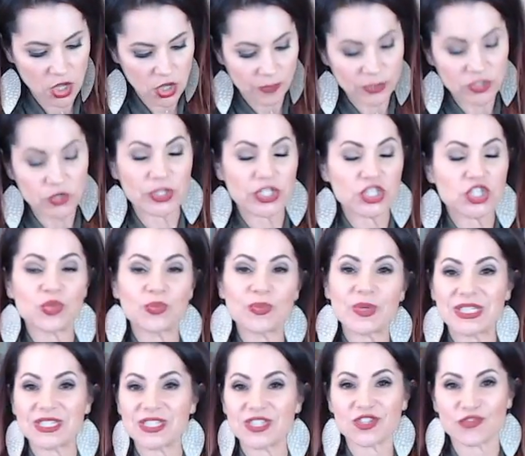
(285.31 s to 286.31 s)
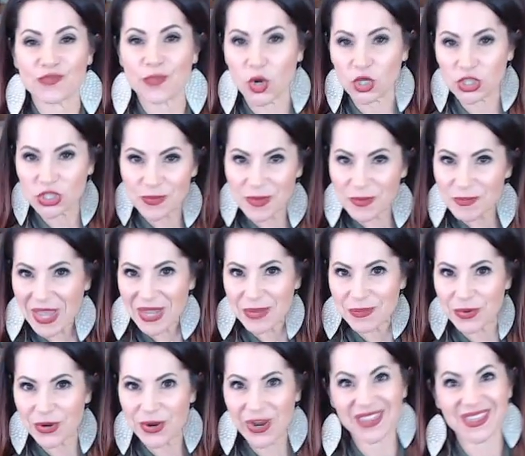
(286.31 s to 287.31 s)
between 2 pieces of parchment
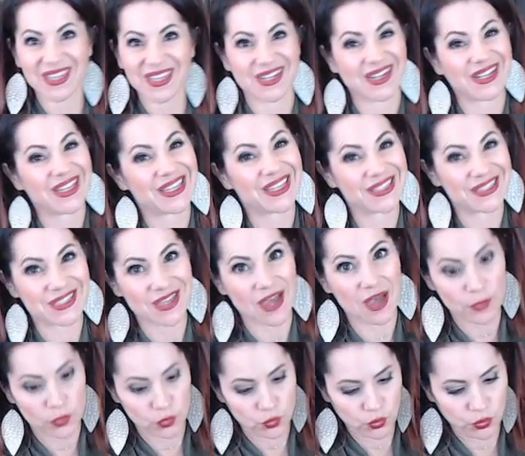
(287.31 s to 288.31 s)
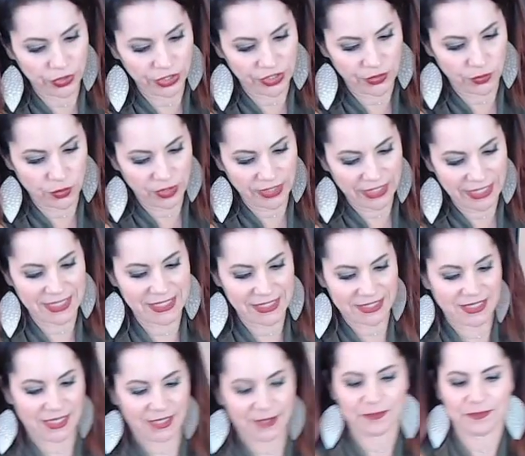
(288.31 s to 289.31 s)
paper, and then it heats up really, really
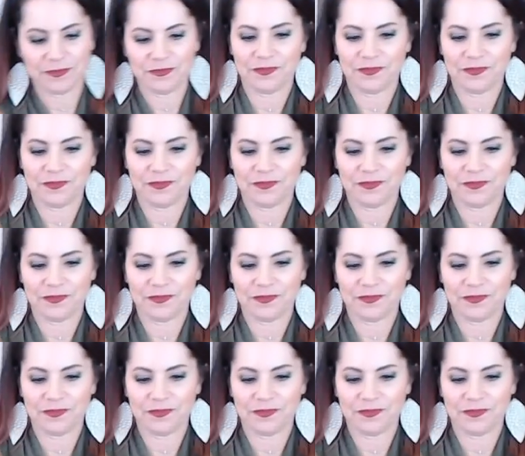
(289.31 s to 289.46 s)
easy.